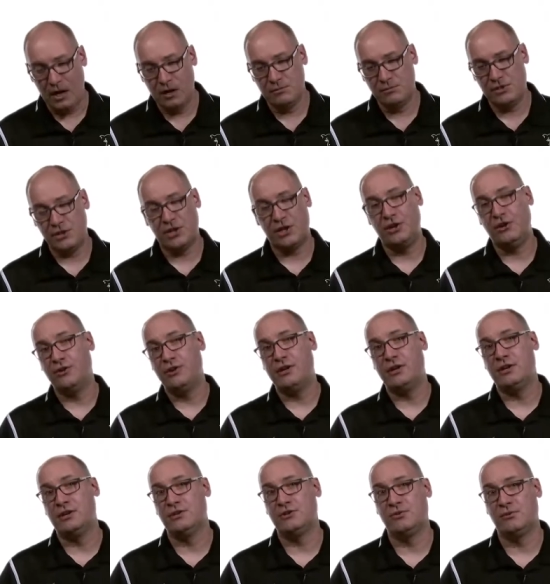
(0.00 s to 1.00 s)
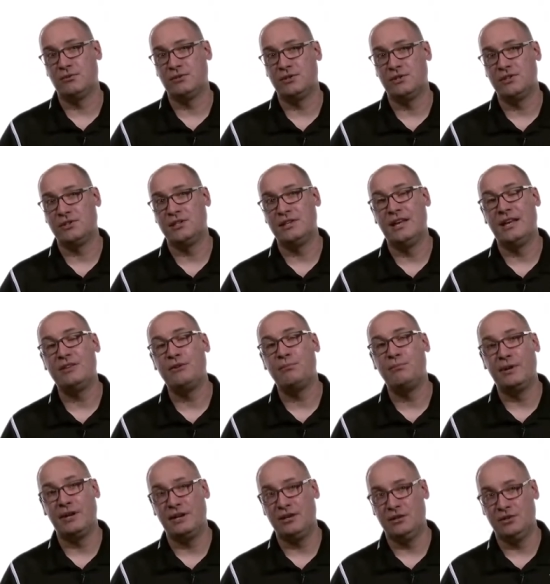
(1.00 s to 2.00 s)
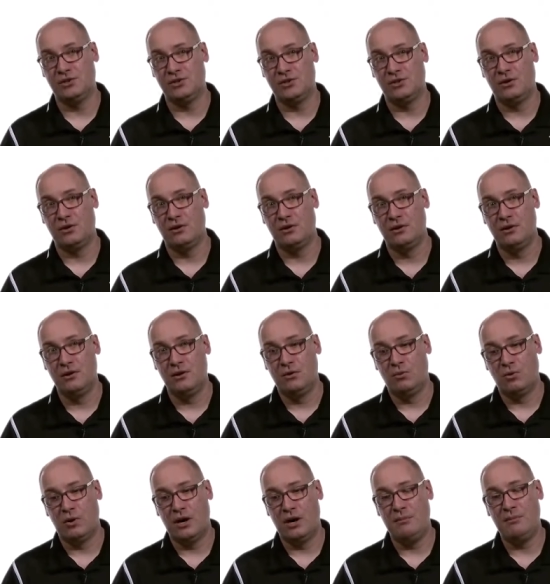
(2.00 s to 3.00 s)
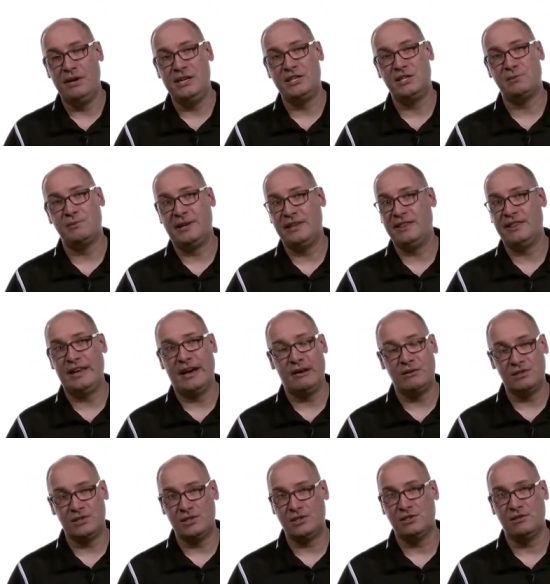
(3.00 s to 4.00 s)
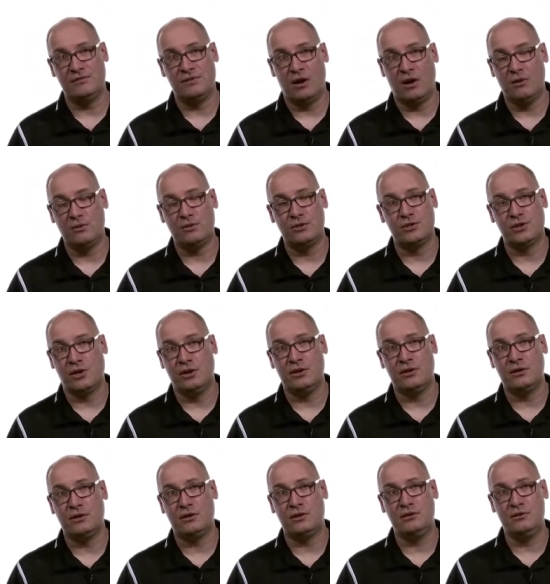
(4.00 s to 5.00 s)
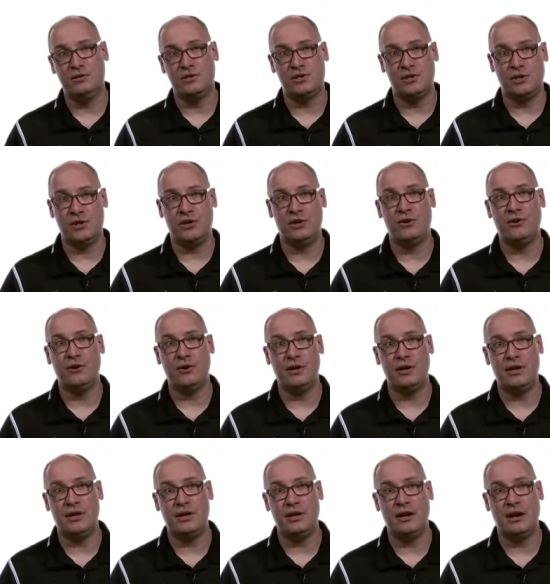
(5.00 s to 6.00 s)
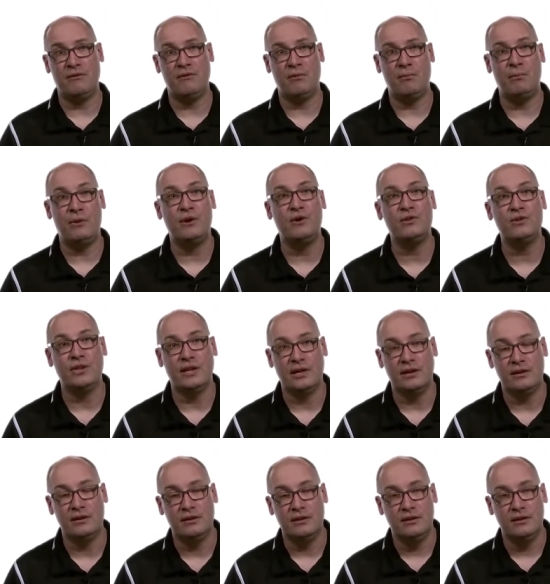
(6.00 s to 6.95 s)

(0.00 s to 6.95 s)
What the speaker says: Security controls is another big concern, where I may spend thousands of dollars on a security of a building.